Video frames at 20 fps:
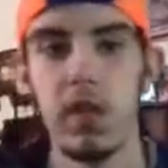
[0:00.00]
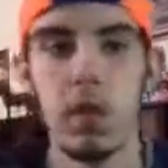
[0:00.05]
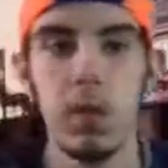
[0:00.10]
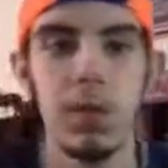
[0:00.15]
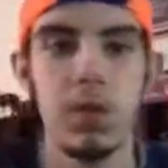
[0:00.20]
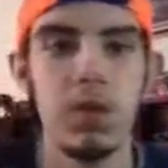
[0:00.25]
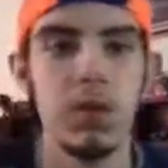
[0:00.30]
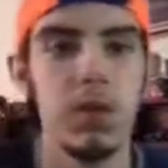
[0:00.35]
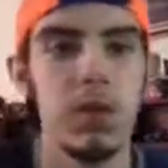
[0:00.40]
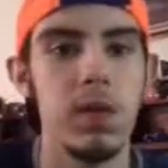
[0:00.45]
I
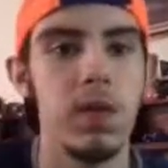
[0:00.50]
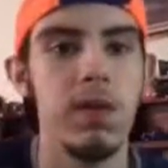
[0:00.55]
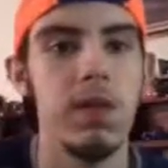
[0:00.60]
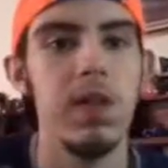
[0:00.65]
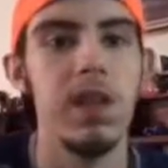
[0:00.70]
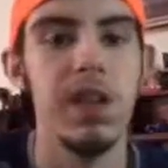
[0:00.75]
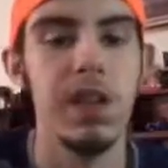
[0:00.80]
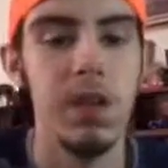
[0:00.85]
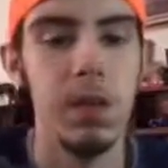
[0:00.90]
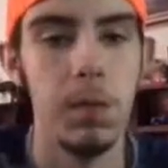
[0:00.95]
hope you enjoyed the
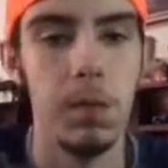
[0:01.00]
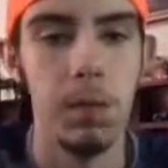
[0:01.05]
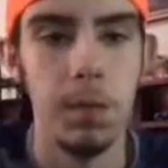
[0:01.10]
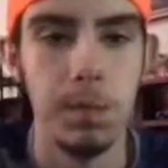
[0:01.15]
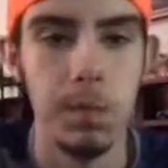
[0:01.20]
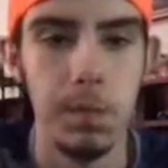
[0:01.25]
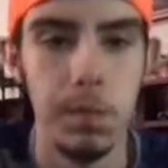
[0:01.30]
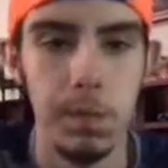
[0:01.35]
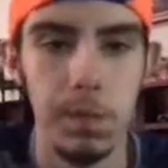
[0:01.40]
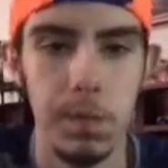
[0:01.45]
video.
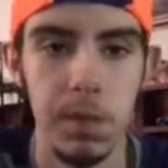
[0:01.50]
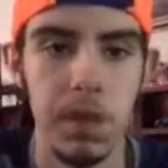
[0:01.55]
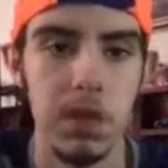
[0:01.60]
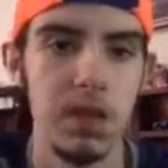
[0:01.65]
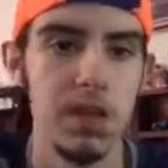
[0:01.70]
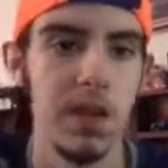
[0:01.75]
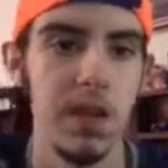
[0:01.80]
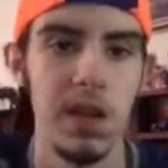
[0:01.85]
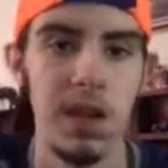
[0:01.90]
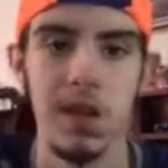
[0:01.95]

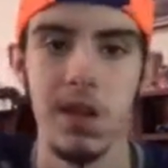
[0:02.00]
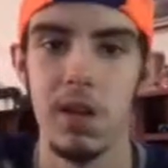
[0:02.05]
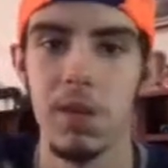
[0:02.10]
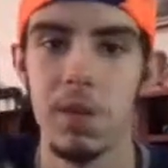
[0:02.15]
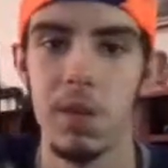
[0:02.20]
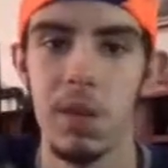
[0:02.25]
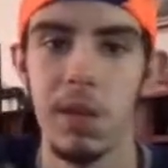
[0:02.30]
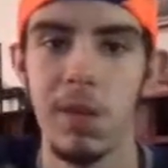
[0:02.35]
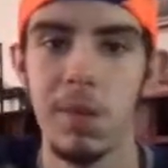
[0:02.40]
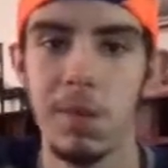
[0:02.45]
This is
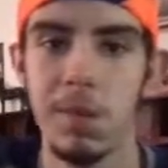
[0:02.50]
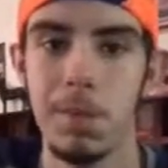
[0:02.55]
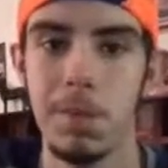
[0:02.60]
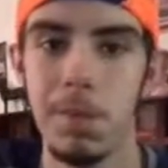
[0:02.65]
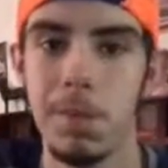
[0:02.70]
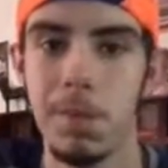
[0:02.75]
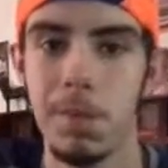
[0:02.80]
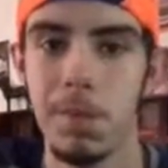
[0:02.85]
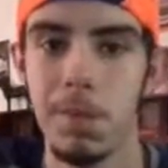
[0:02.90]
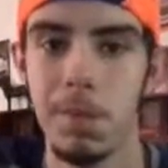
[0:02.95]
KJ, man.
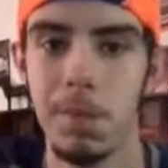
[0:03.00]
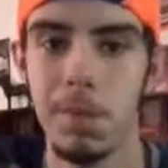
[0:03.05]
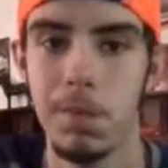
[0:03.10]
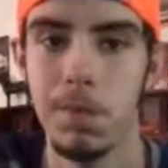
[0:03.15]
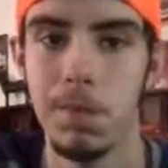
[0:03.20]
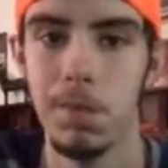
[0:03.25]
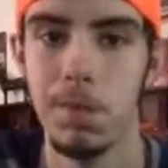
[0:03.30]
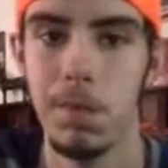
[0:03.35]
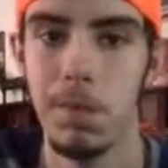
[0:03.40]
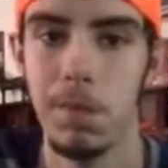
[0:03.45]

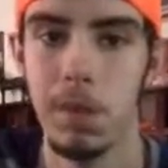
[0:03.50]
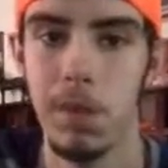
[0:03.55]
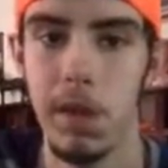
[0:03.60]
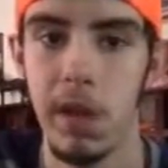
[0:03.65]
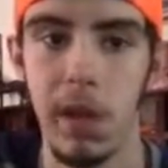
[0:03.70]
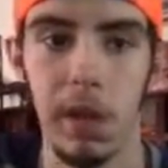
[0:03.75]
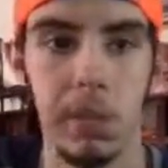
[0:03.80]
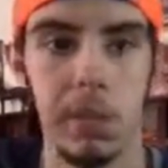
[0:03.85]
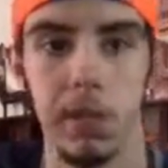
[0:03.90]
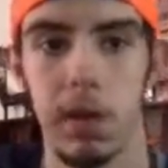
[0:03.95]

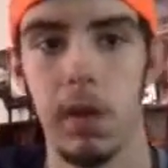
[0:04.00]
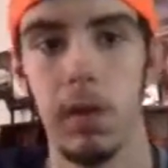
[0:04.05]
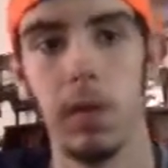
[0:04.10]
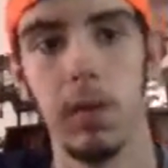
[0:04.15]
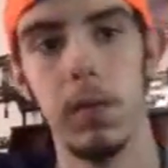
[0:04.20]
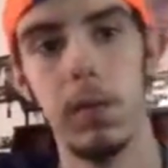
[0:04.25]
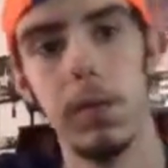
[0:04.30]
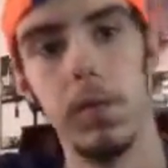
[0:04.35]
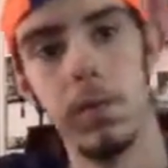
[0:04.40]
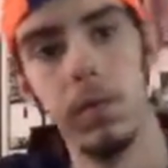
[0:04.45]
I'm
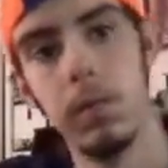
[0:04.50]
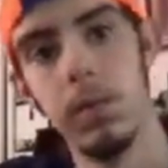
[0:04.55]
gone.